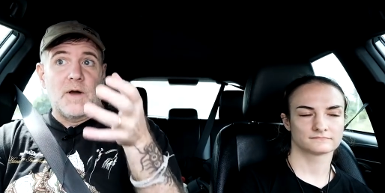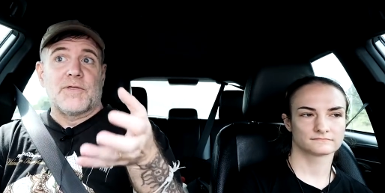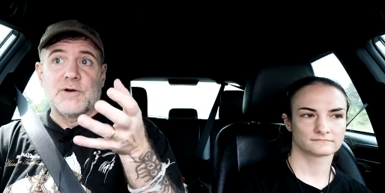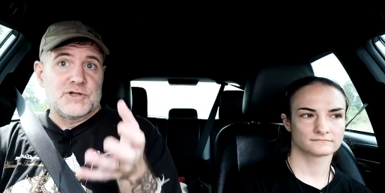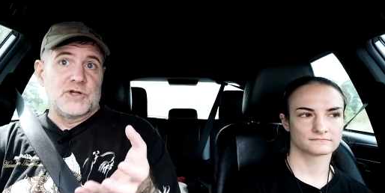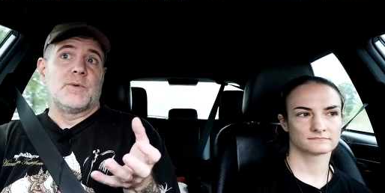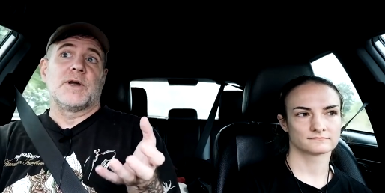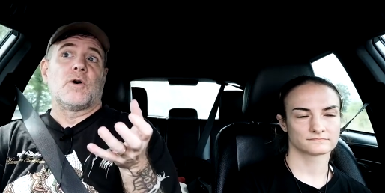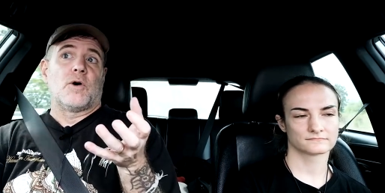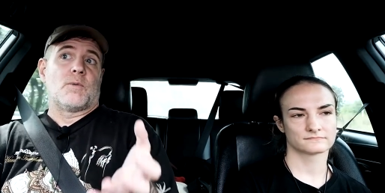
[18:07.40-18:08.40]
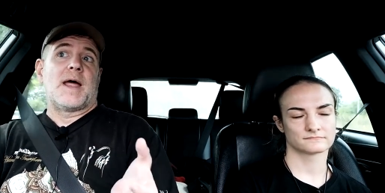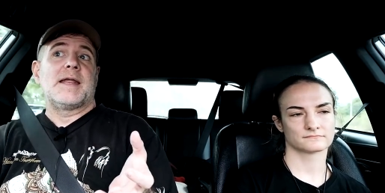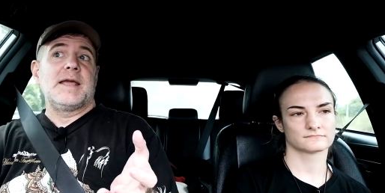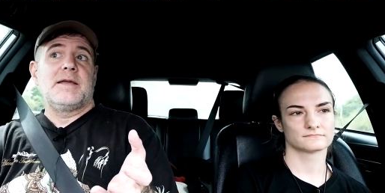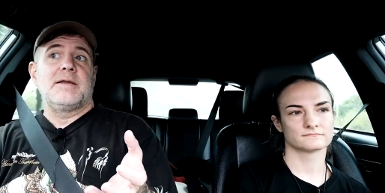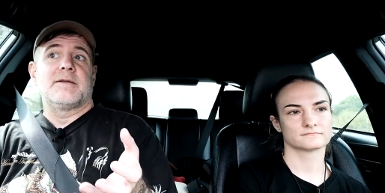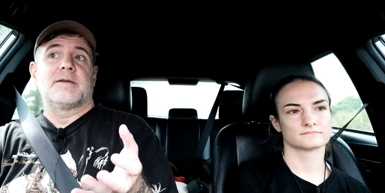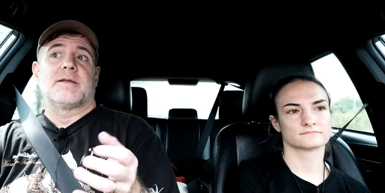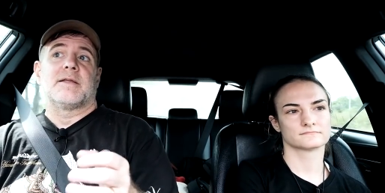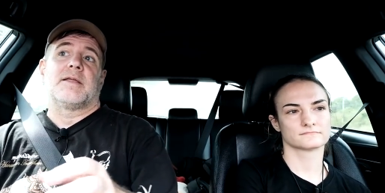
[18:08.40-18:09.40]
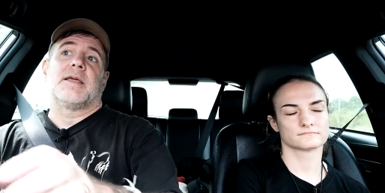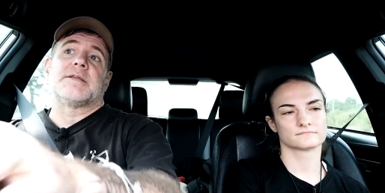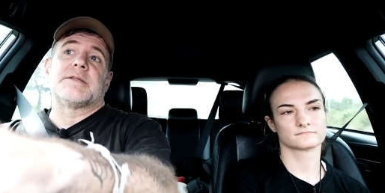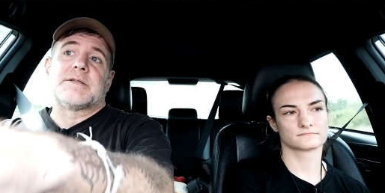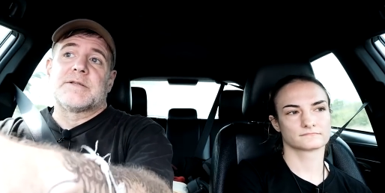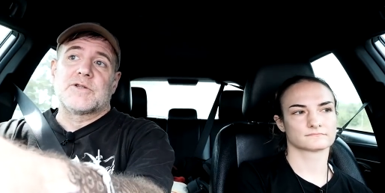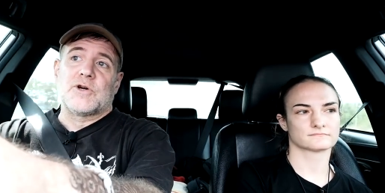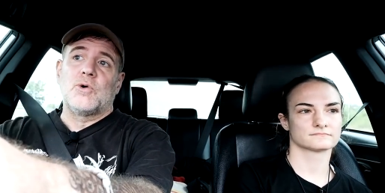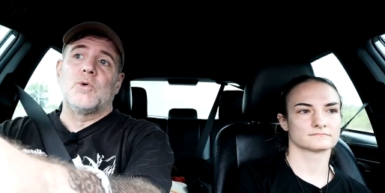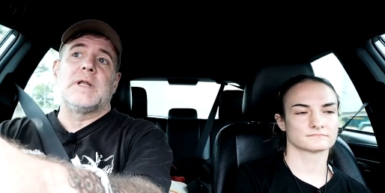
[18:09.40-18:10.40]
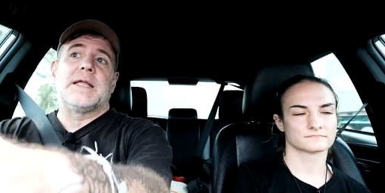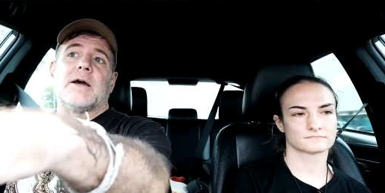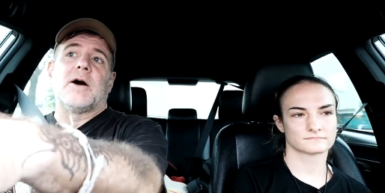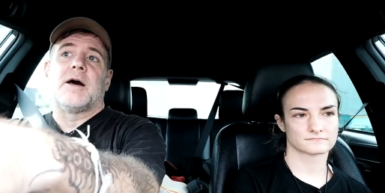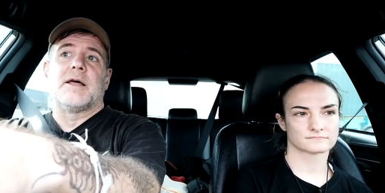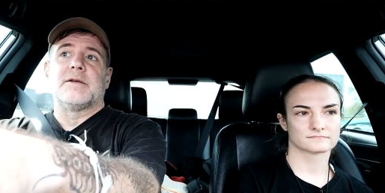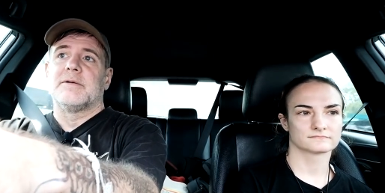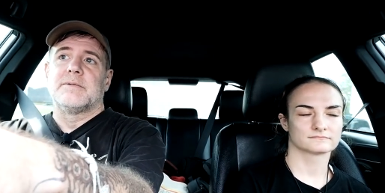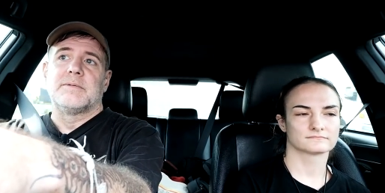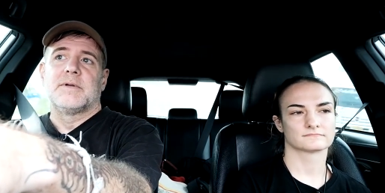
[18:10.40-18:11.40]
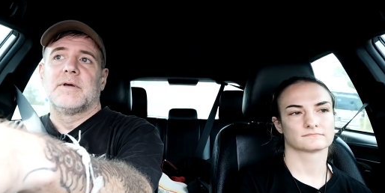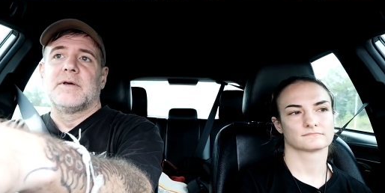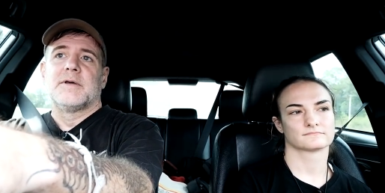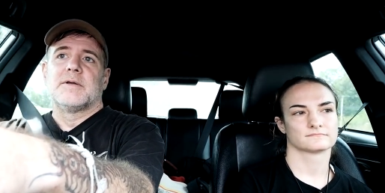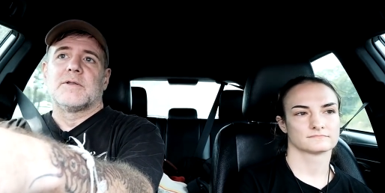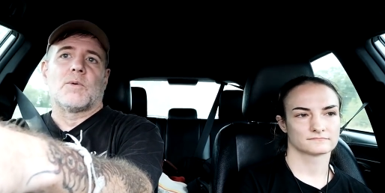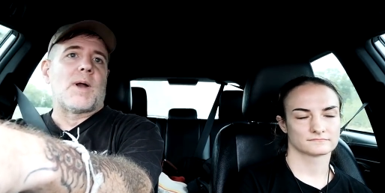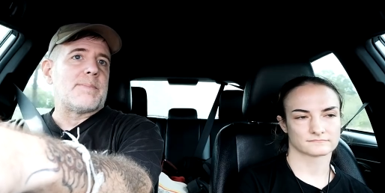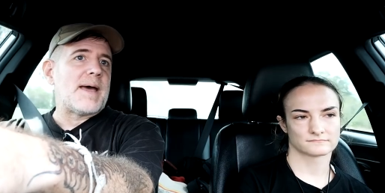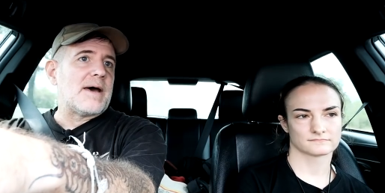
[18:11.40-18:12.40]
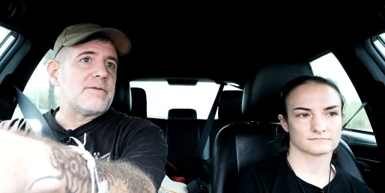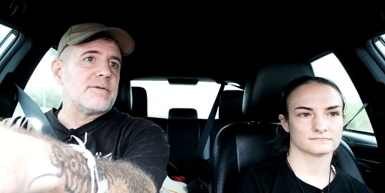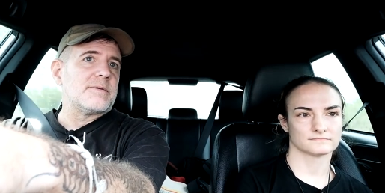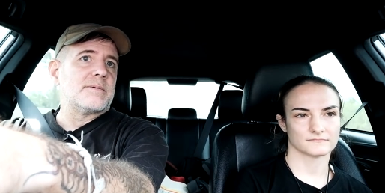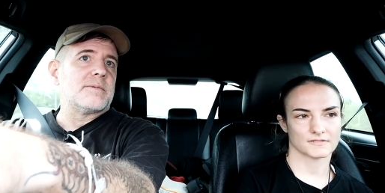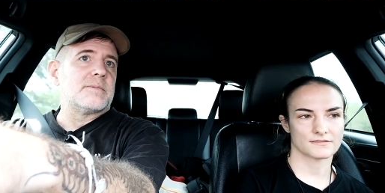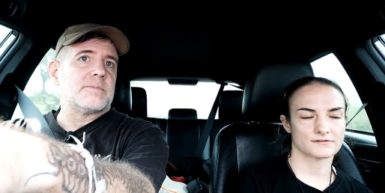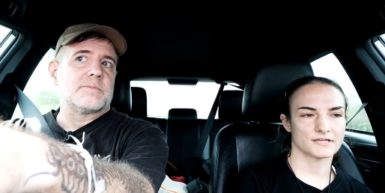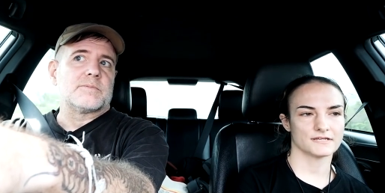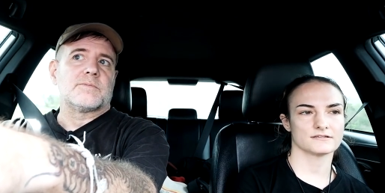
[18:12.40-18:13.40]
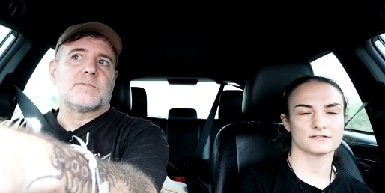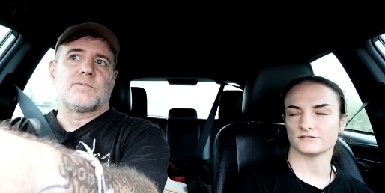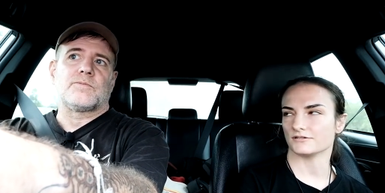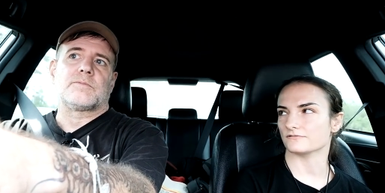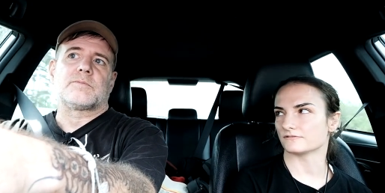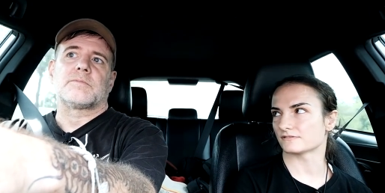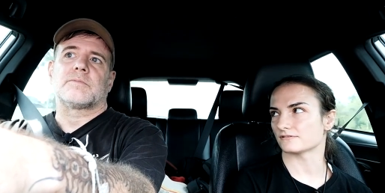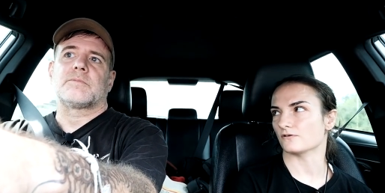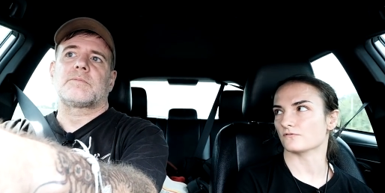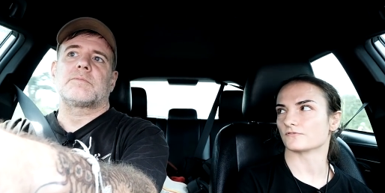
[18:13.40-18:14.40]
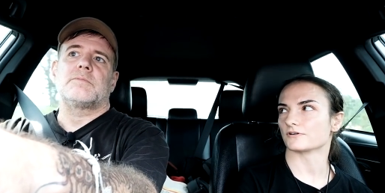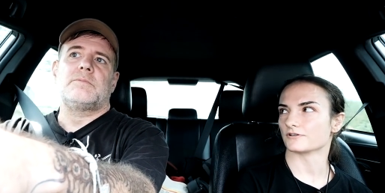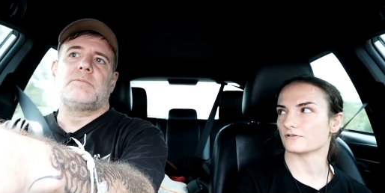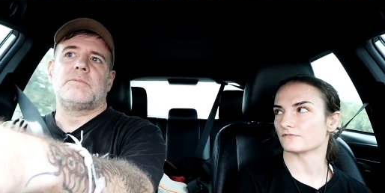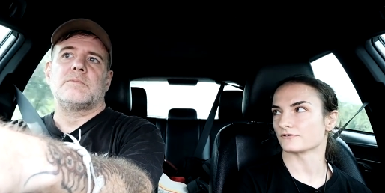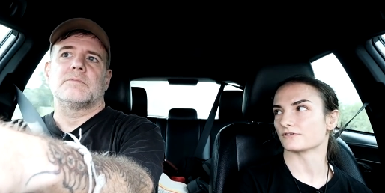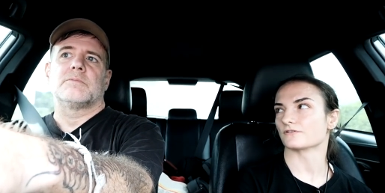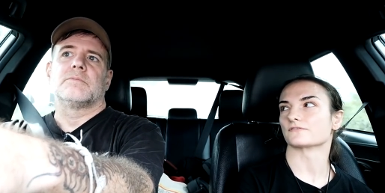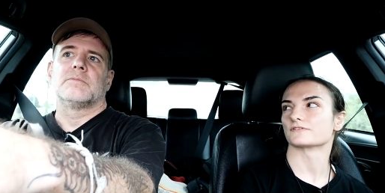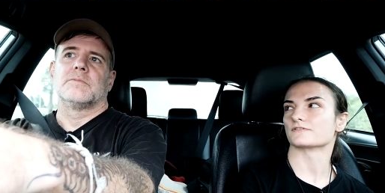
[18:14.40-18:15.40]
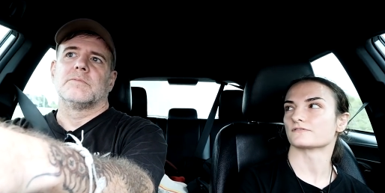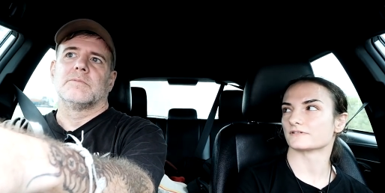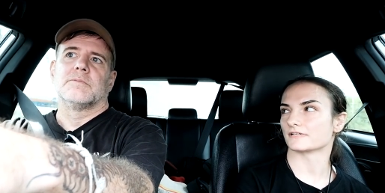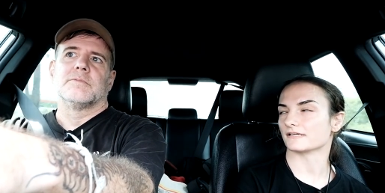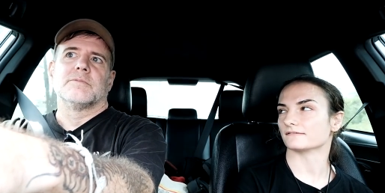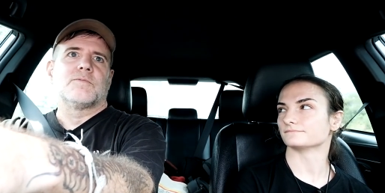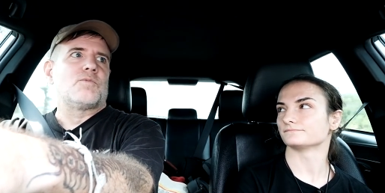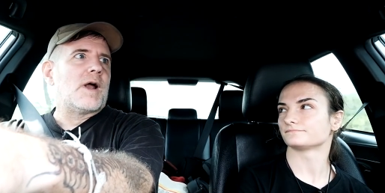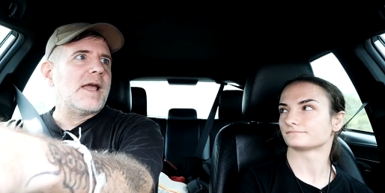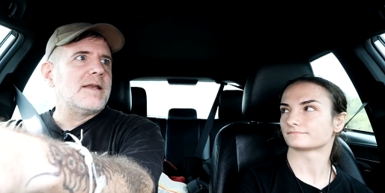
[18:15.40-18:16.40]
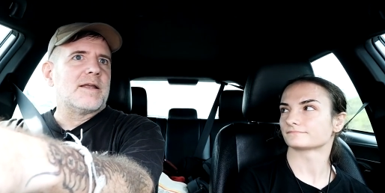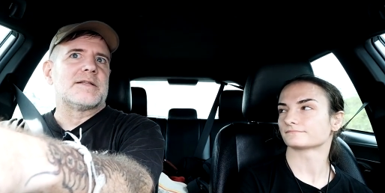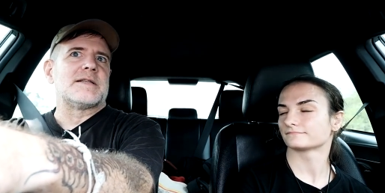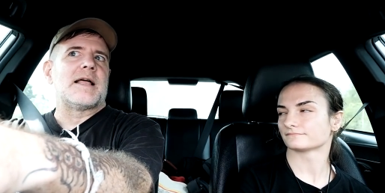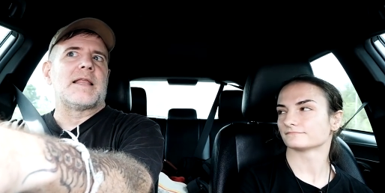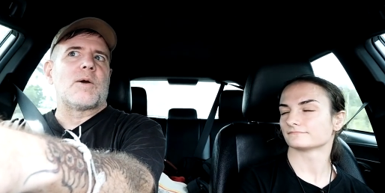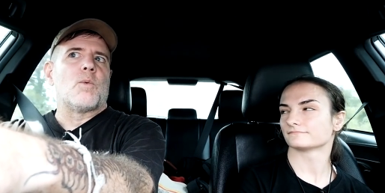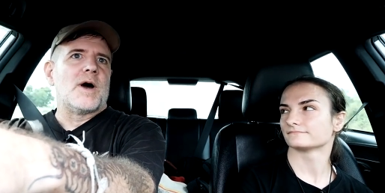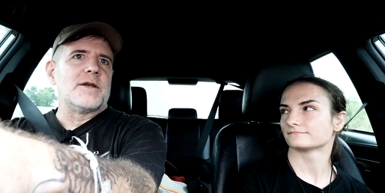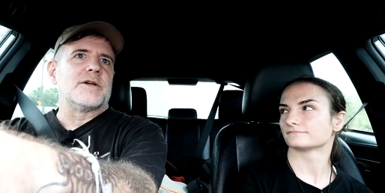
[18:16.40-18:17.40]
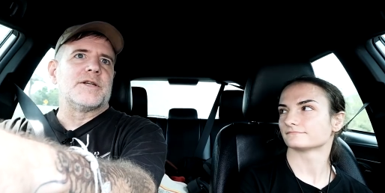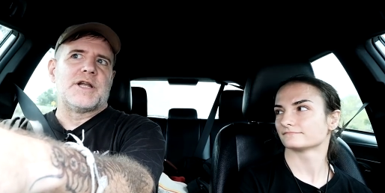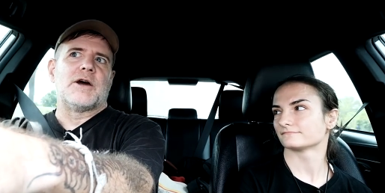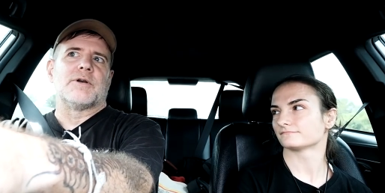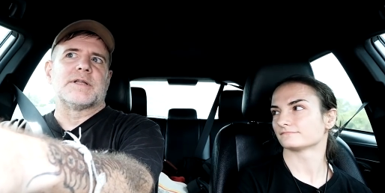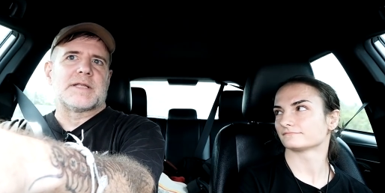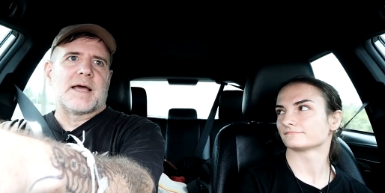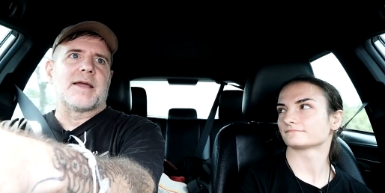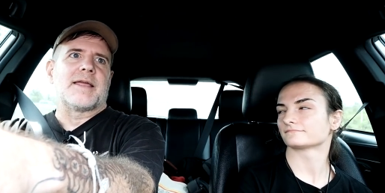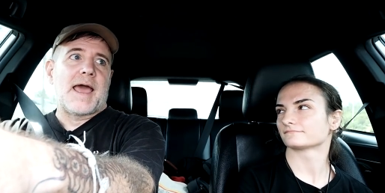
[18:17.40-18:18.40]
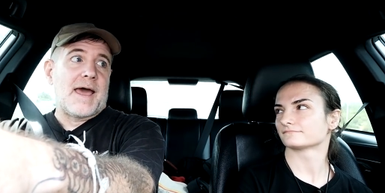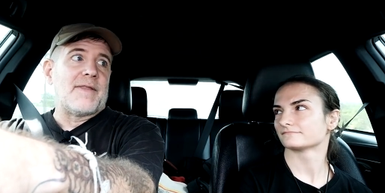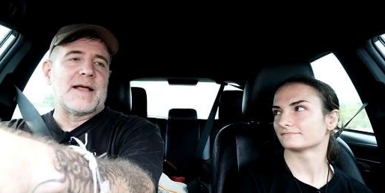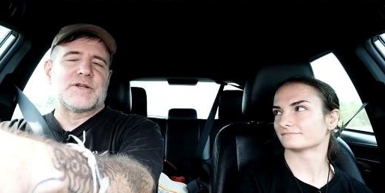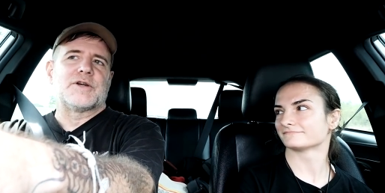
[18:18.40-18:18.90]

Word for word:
Speaker 1: what they're doing already is totally on the right path.
Speaker 2: Yeah, they're hitting good notes over and over and over and over
Speaker 1: right? It's not like one good note. It's like, yeah, and that's a